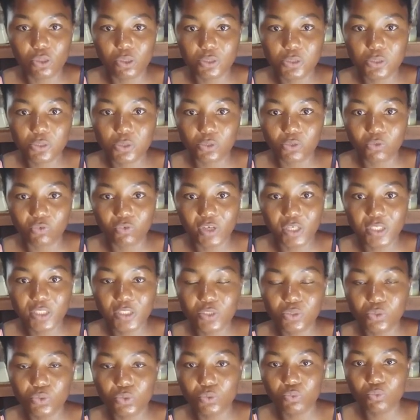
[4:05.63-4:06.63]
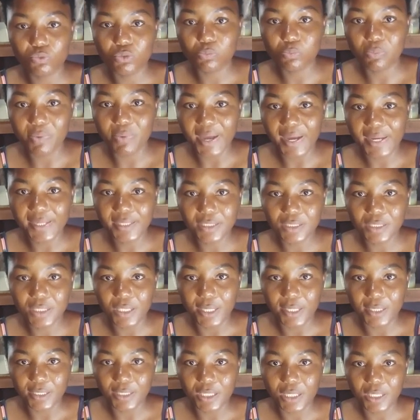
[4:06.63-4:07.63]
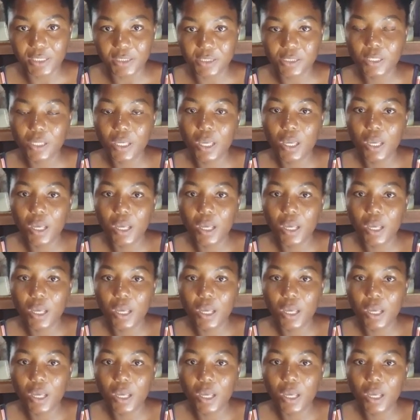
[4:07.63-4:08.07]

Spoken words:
us already, so we buy it like that.